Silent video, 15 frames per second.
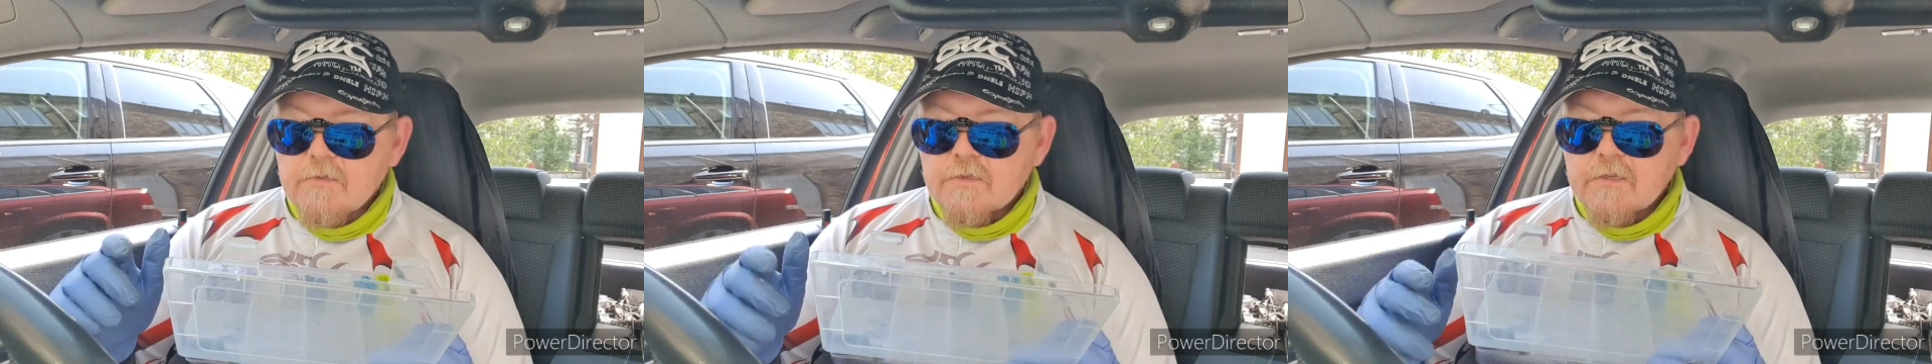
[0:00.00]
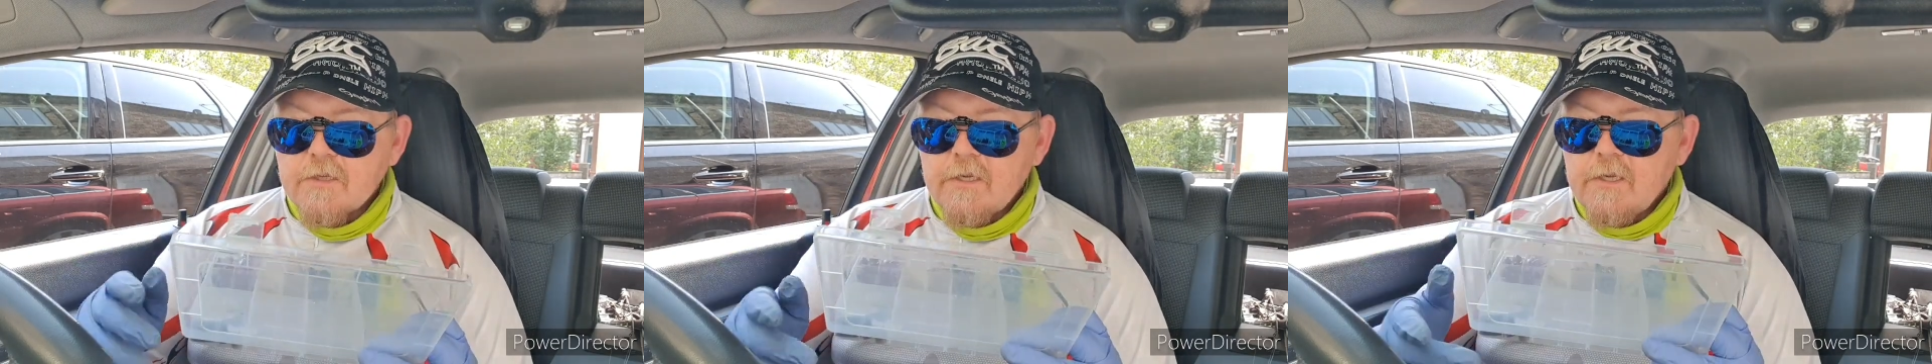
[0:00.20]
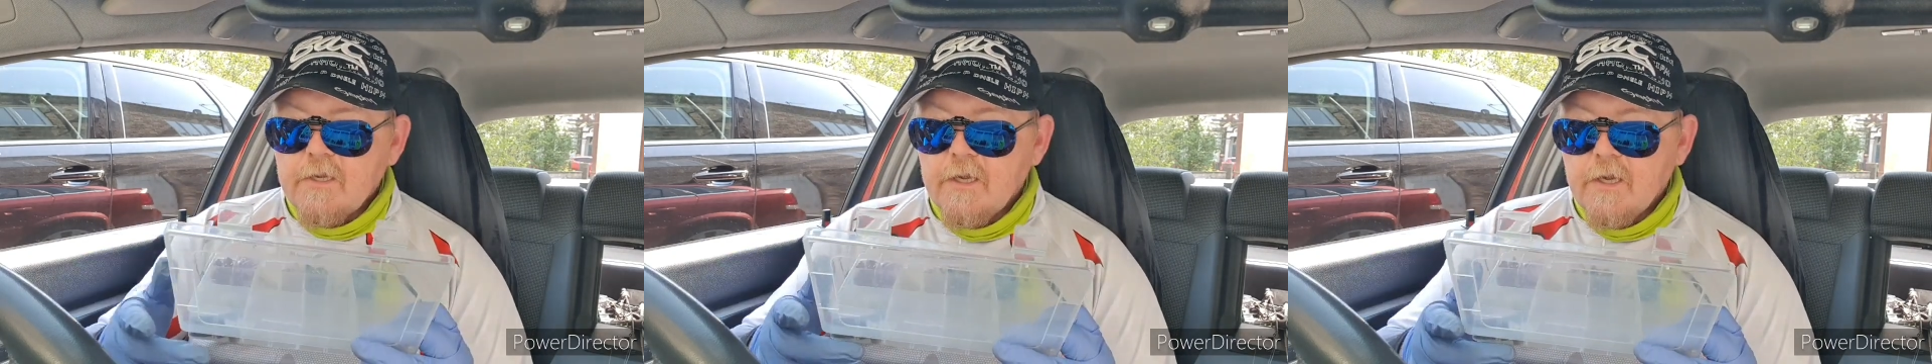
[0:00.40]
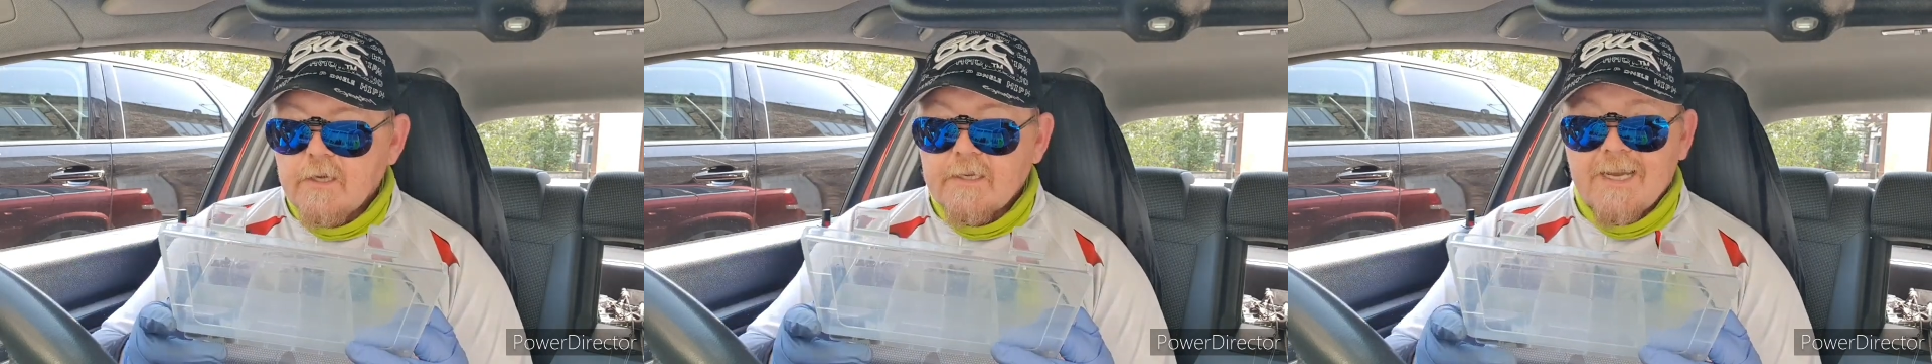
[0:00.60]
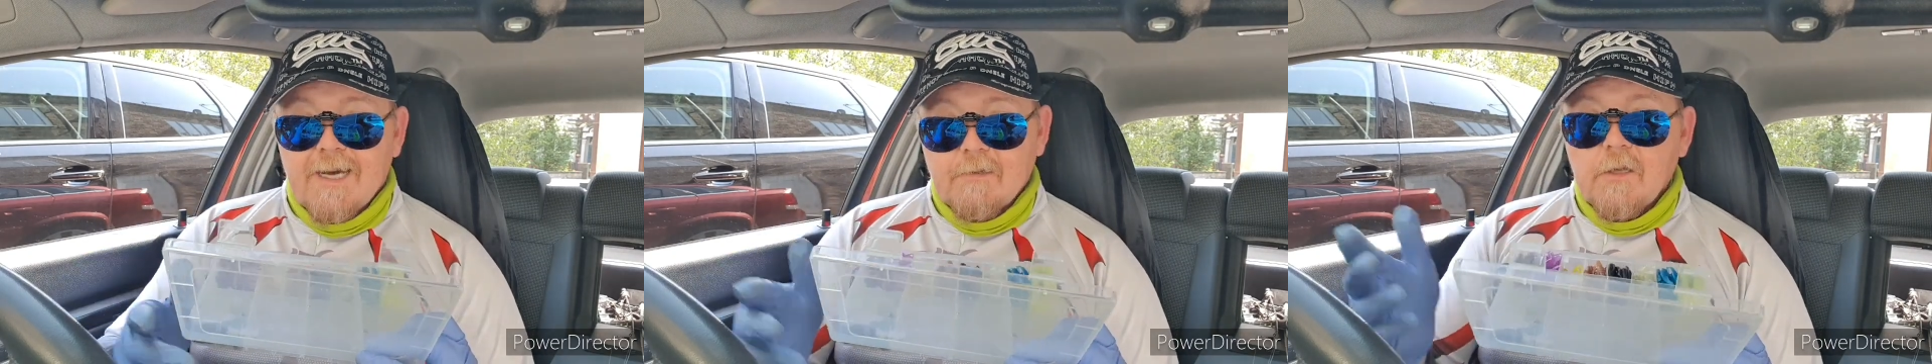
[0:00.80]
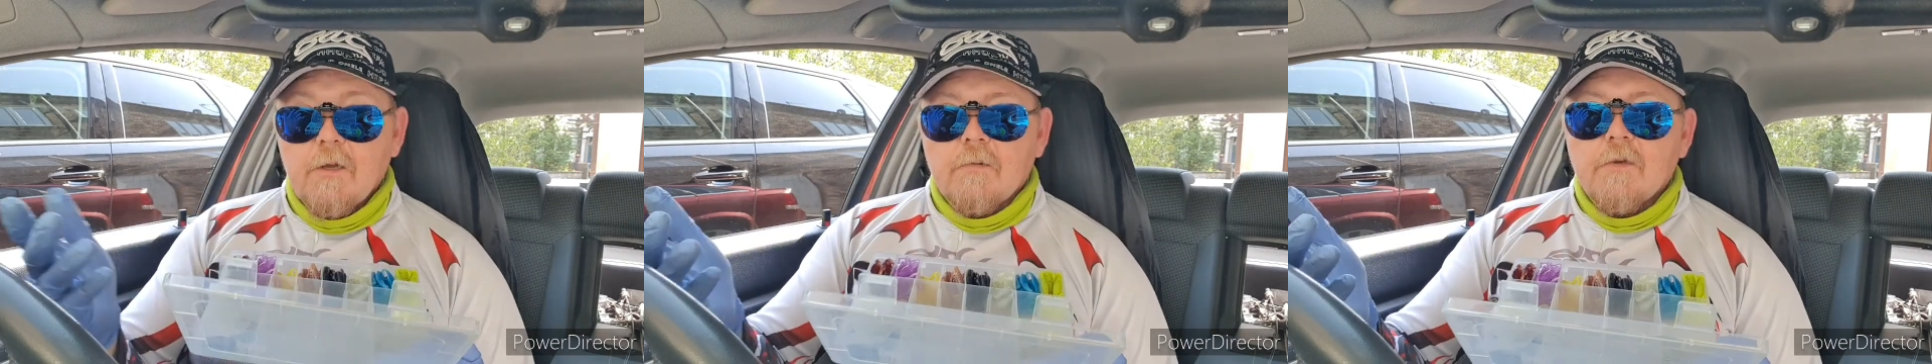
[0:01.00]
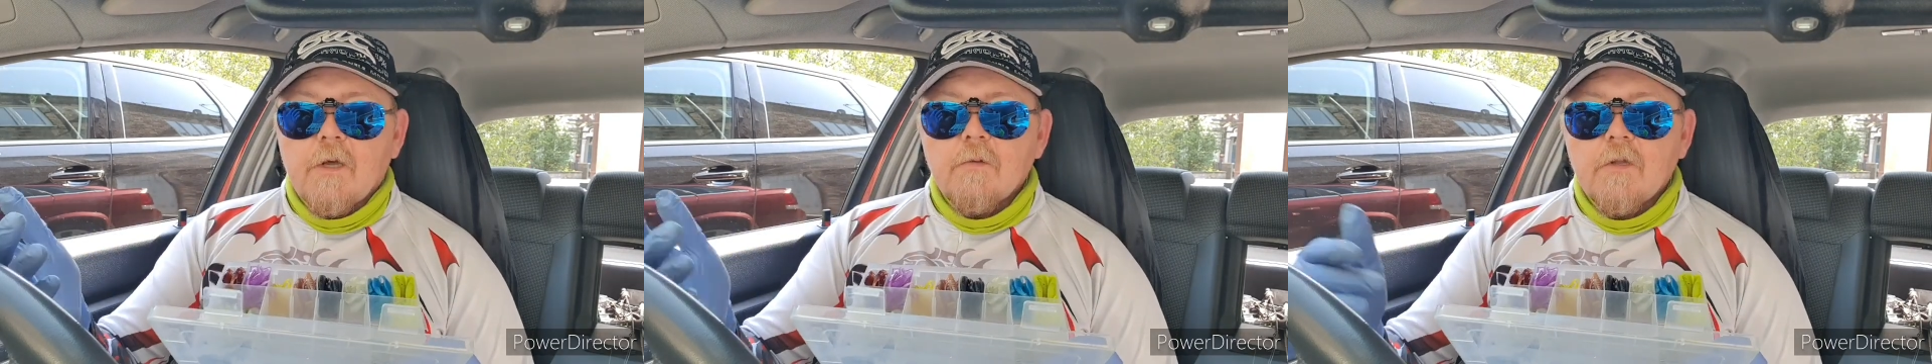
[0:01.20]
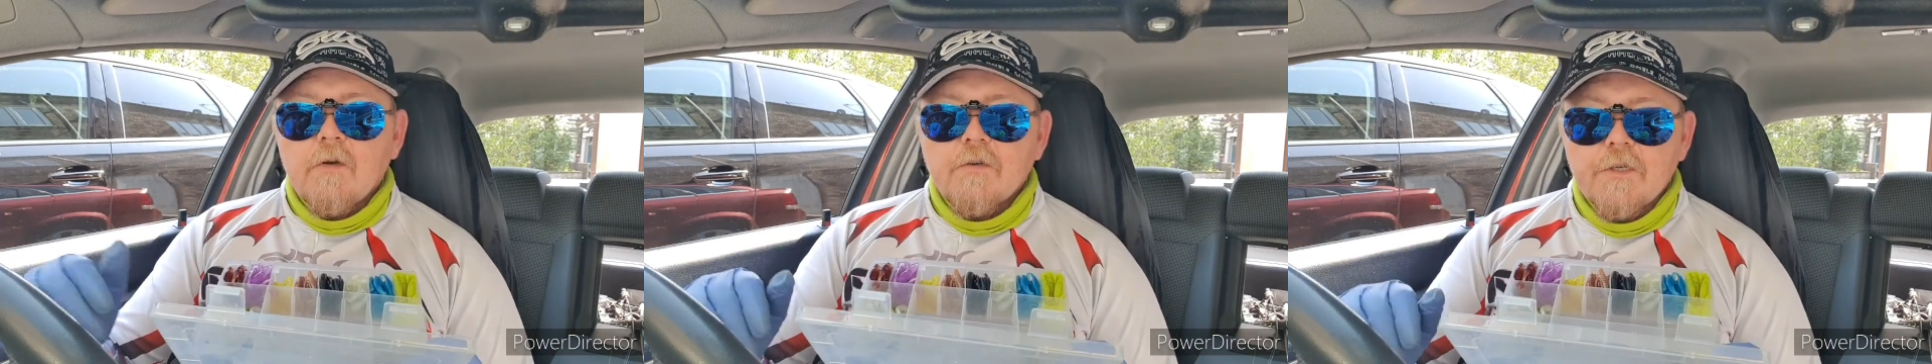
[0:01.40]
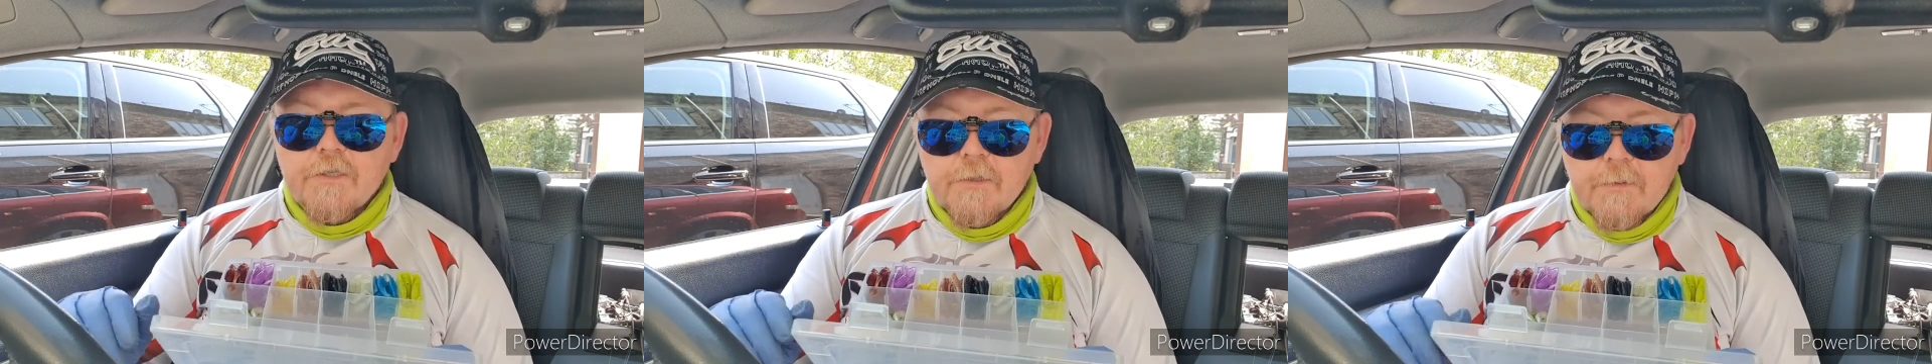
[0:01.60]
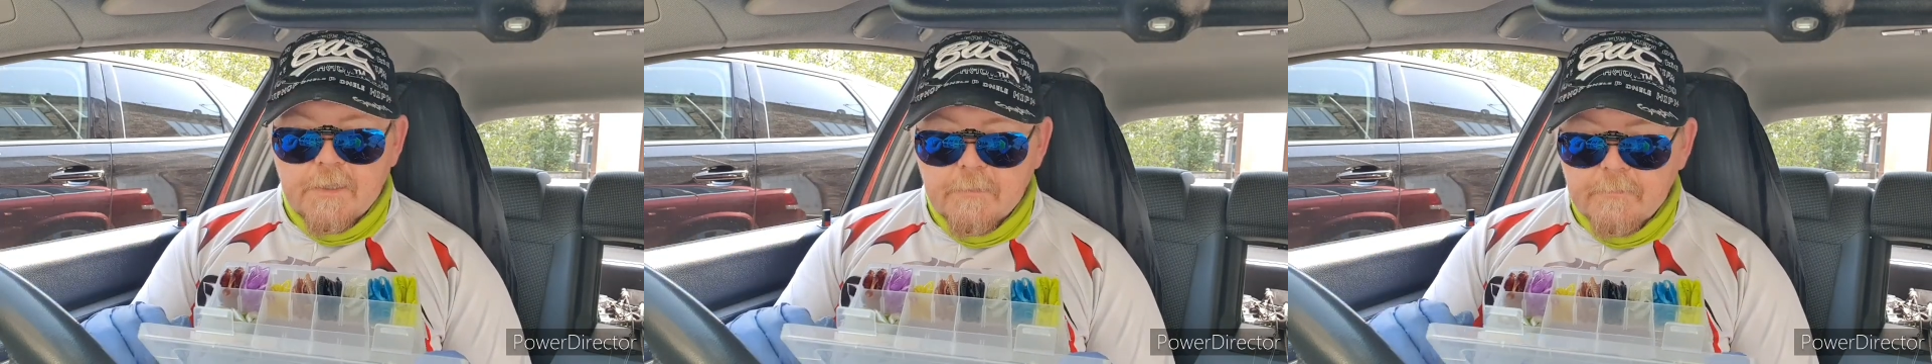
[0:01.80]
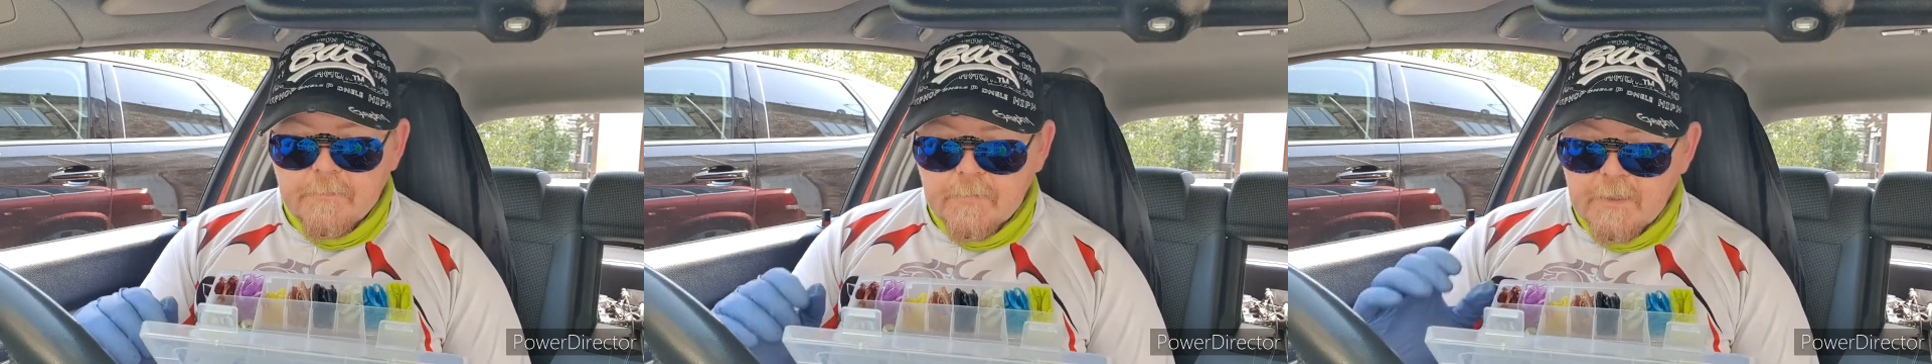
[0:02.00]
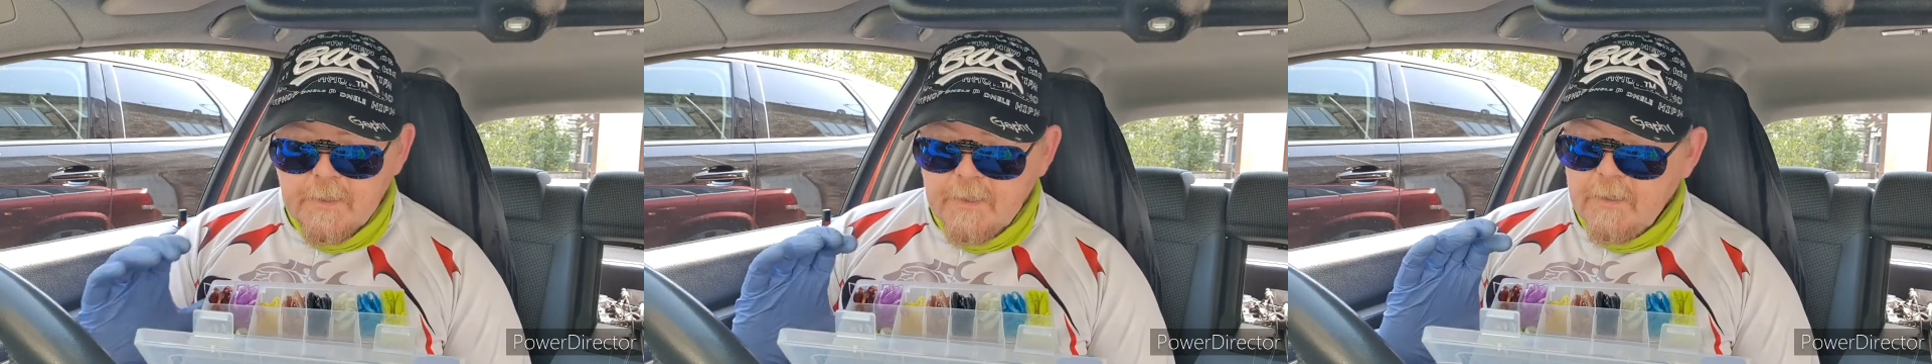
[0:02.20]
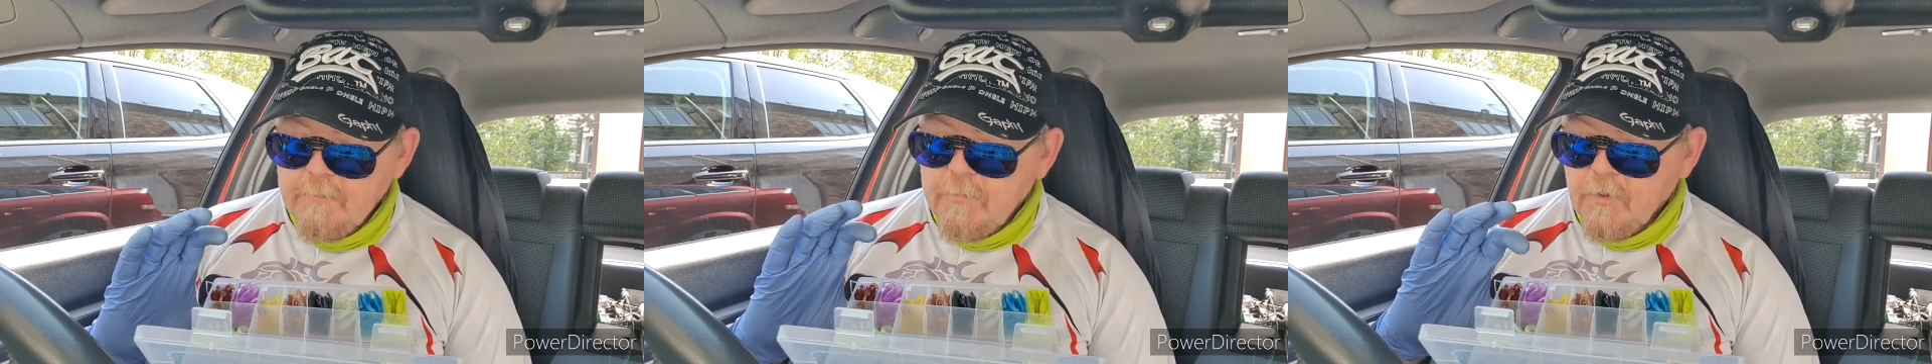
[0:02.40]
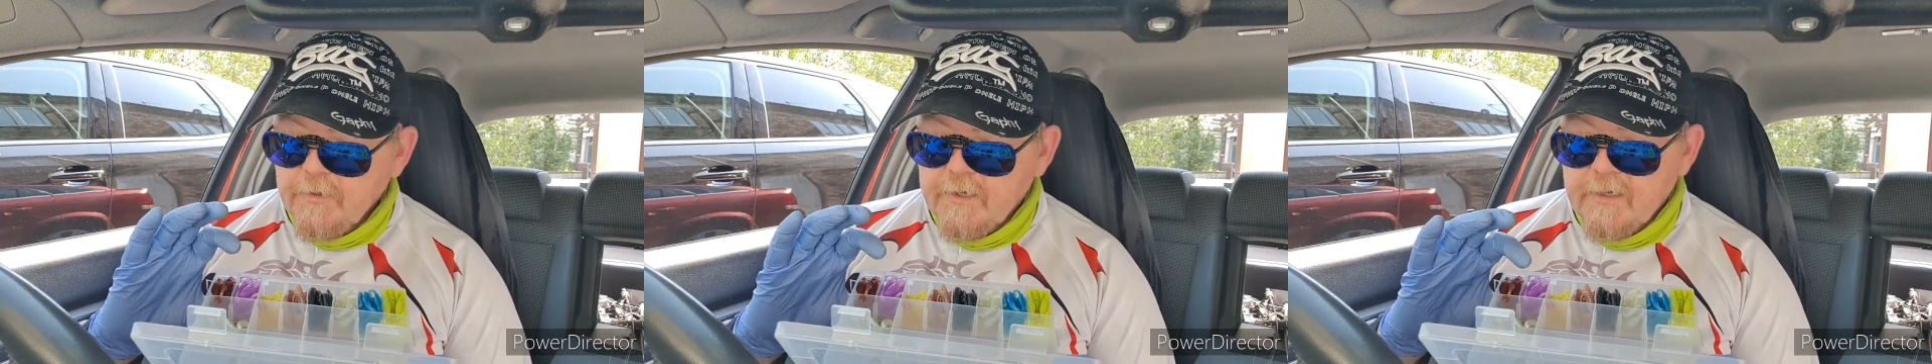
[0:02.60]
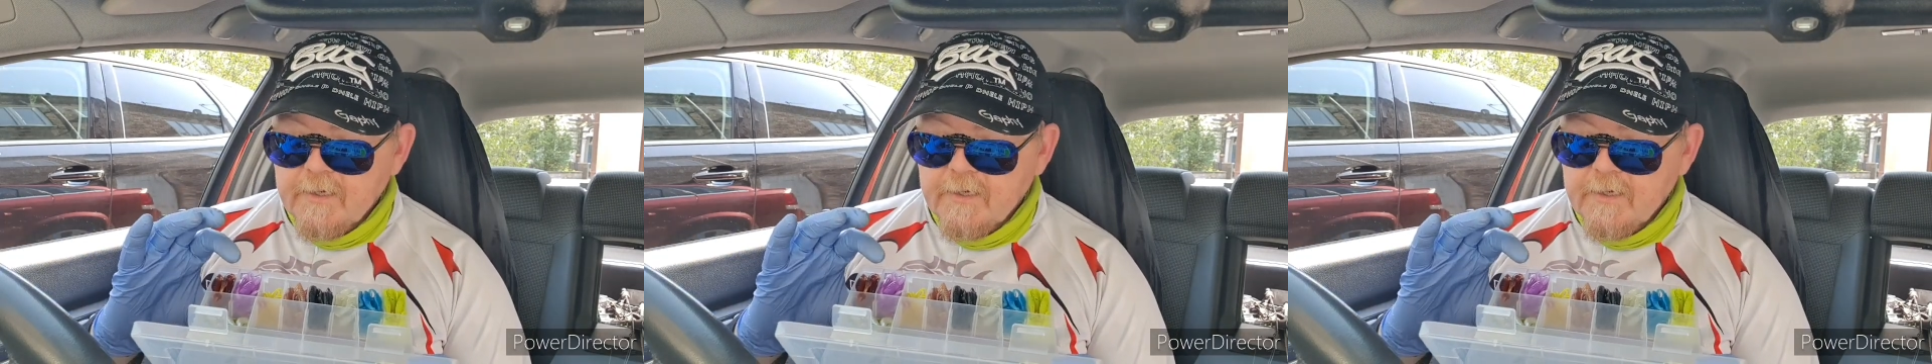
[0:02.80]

who's now no longer doing them, but they're